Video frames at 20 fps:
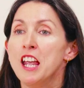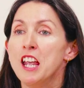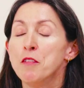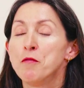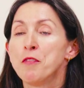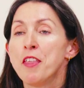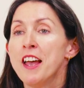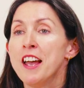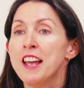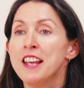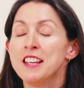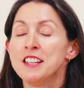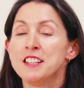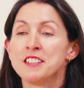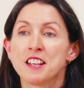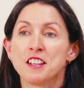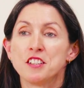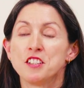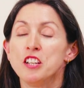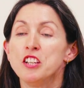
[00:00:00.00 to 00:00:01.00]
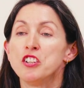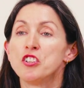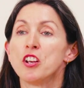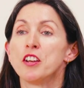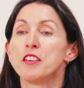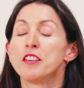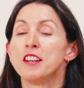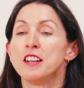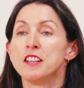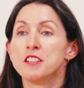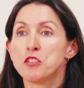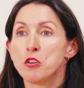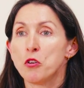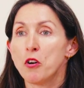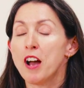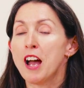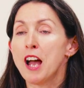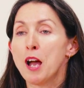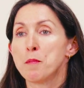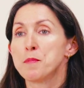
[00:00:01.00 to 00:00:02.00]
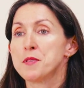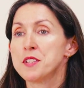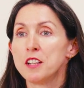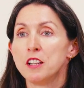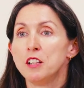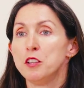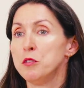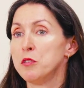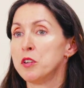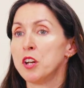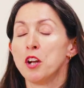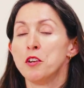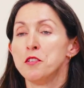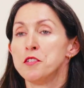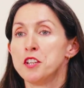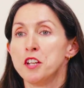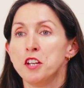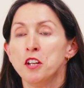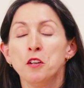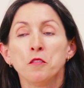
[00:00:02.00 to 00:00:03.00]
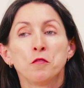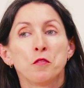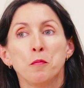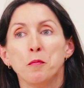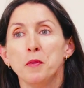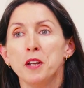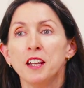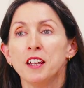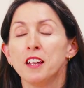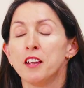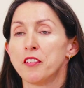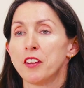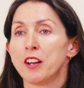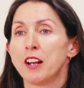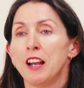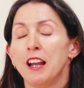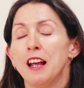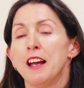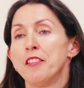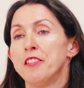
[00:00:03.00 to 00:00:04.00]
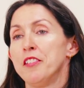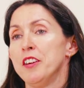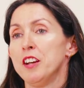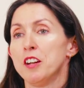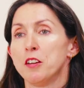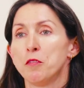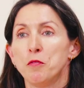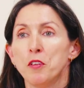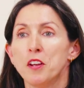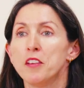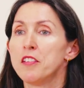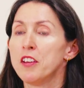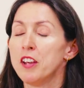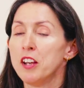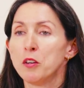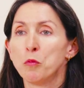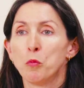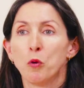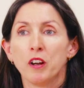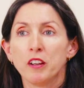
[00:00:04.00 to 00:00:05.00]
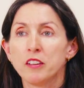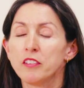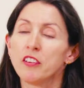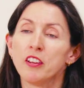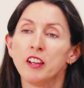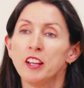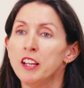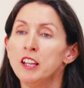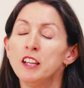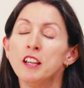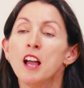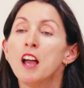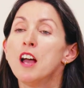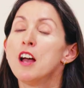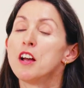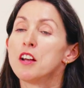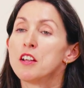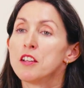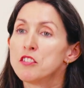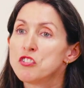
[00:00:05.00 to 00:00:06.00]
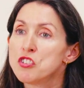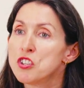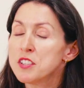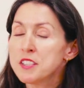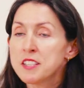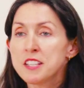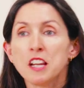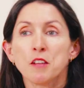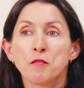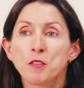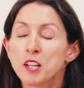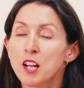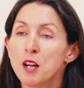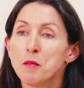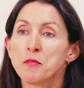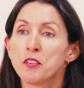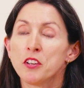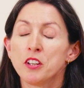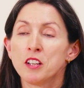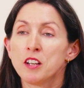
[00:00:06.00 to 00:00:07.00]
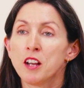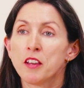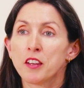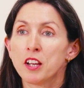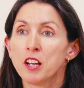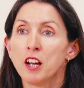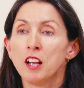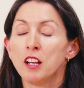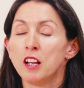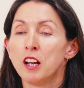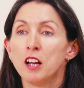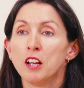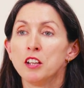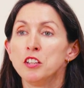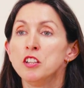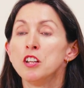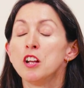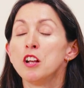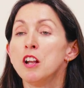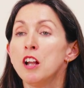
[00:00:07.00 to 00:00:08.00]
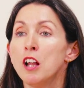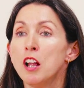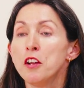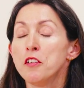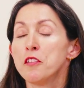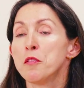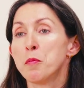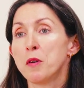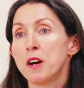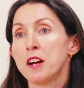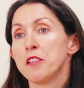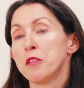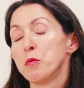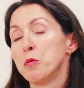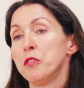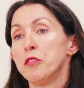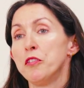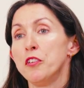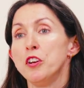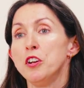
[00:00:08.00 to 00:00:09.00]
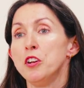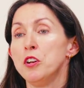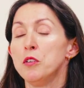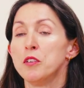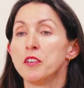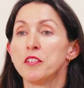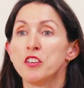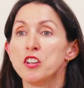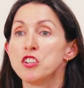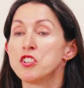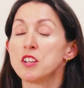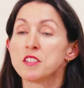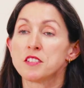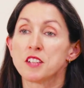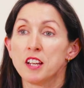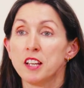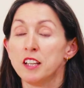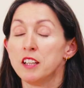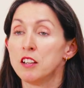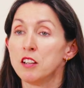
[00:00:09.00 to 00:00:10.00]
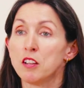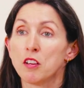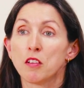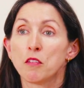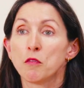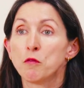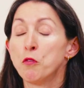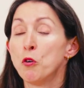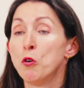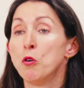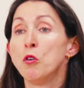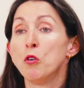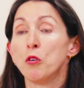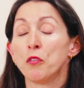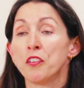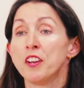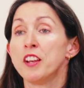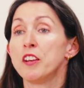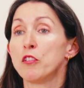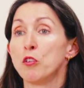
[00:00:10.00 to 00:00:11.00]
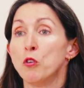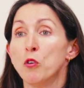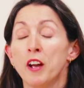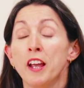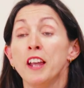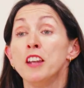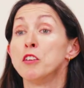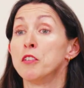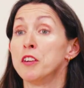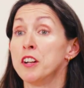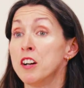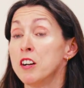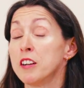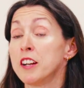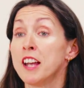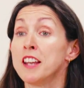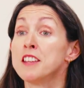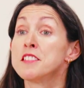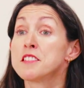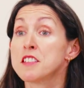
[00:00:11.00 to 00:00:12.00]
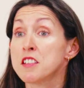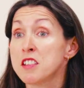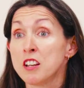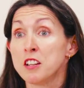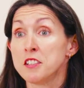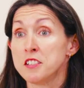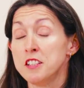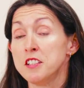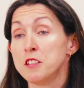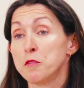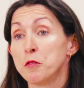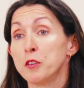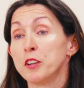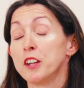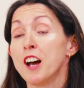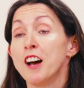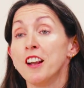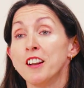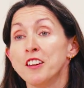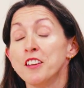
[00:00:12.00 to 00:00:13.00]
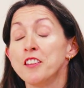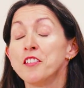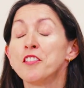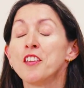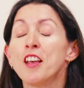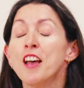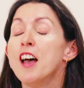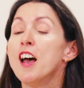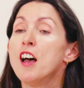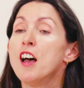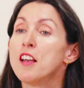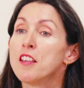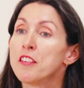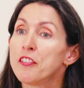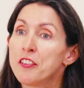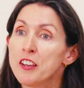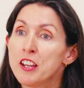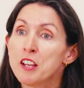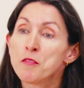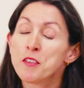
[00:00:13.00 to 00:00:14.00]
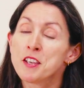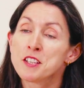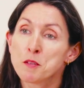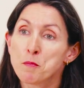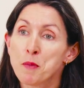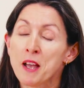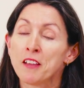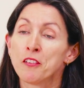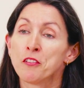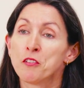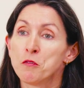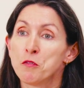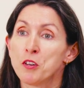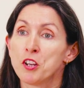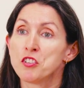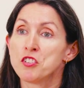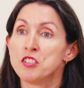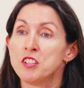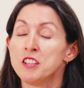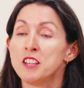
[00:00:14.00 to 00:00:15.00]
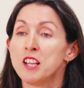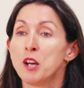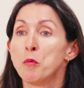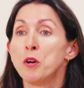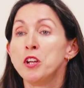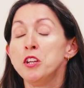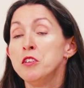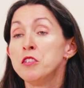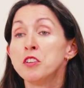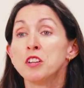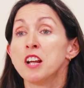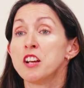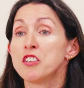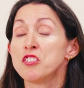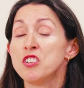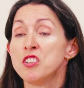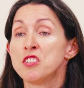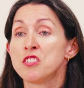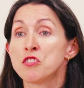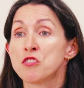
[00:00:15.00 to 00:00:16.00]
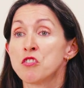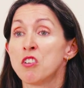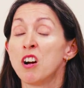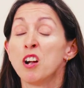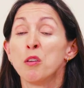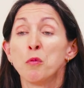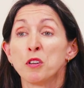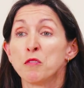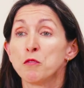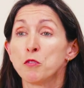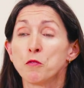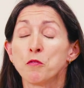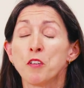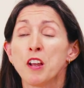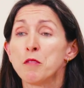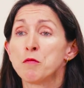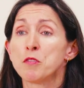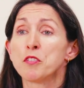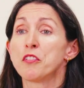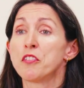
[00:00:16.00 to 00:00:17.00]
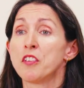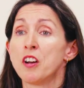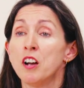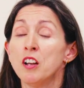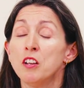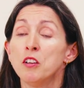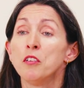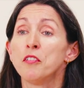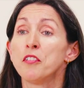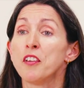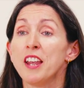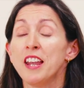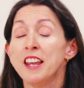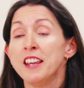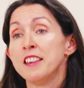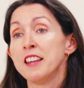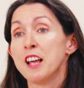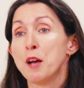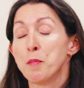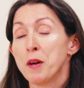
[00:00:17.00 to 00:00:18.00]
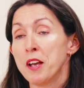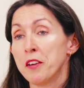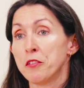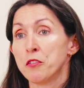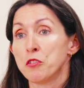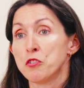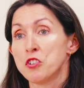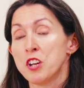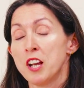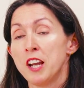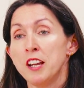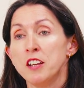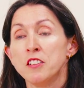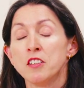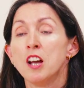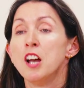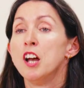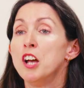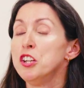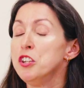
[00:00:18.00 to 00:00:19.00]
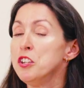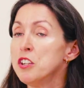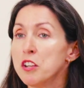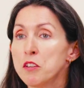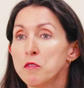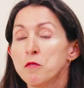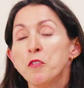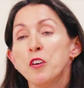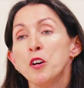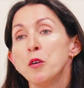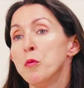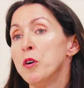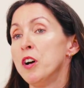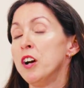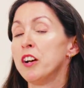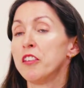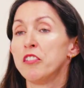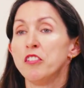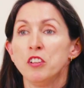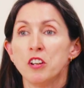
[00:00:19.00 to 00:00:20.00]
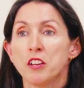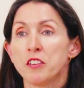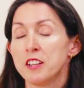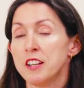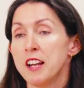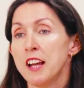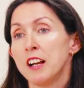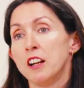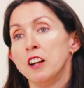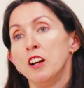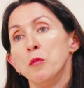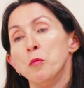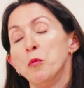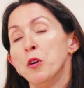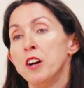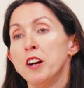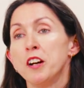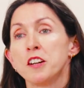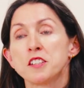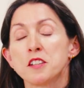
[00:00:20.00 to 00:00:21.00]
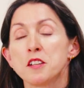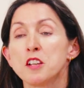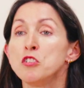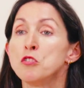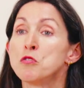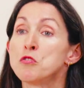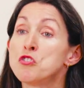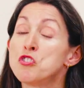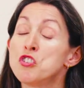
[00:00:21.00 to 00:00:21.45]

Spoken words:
If there is a t-shirt that is your absolute go-to, for me it is a classic fitted white tee, just see if it comes in another color. You know, loads of brands will do t-shirts in 4 or 6 or 8, or in our case, 30 different colors. See if there's a pastel version in there where you can actually just try one of your favorite styles in that pastel shade. You know, the fit works, you know, the neckline works, you're